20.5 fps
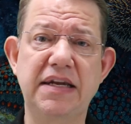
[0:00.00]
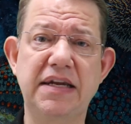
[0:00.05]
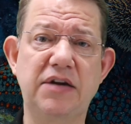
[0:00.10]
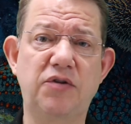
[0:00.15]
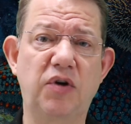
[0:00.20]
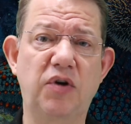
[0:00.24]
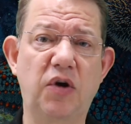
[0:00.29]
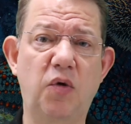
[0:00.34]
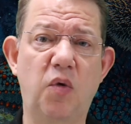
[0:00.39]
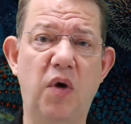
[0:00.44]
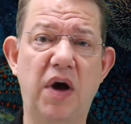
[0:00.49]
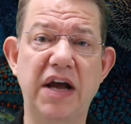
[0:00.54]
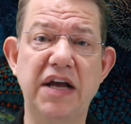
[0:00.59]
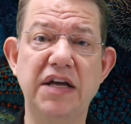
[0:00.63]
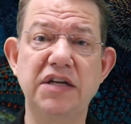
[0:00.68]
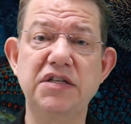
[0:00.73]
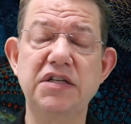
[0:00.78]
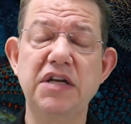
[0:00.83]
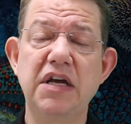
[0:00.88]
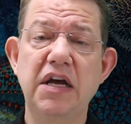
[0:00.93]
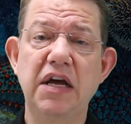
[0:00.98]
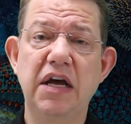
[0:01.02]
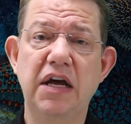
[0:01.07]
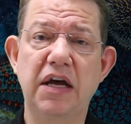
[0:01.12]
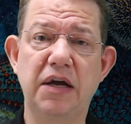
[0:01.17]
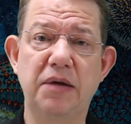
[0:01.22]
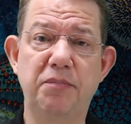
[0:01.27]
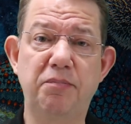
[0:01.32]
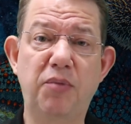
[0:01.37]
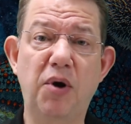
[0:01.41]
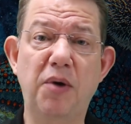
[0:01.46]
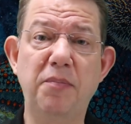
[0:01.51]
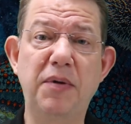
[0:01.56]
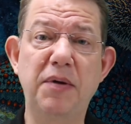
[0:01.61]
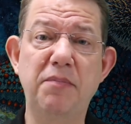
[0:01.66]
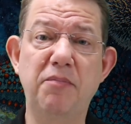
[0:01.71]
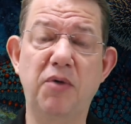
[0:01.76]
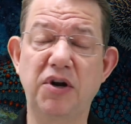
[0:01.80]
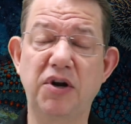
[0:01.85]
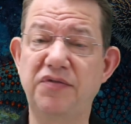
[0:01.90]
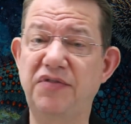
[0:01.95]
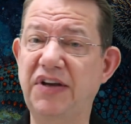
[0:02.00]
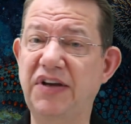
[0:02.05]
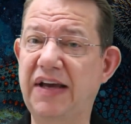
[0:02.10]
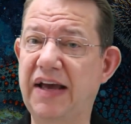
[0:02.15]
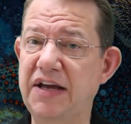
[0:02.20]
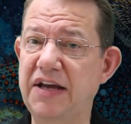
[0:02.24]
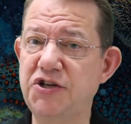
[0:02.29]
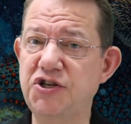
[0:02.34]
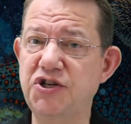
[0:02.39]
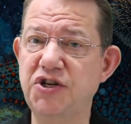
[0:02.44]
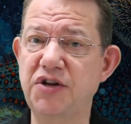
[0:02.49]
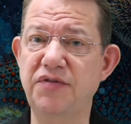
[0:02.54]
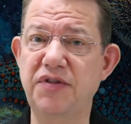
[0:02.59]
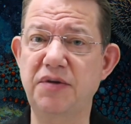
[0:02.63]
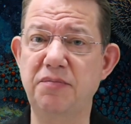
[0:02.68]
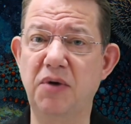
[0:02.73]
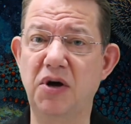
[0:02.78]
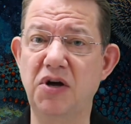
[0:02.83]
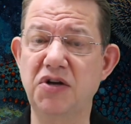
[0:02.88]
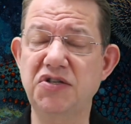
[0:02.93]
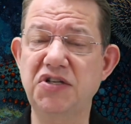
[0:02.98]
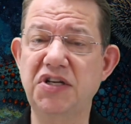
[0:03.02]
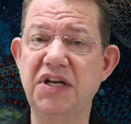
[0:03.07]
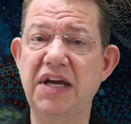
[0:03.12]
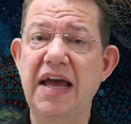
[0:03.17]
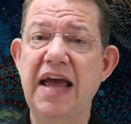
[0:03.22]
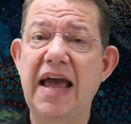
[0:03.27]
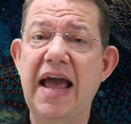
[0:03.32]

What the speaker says: it requires a proper modification of the mask,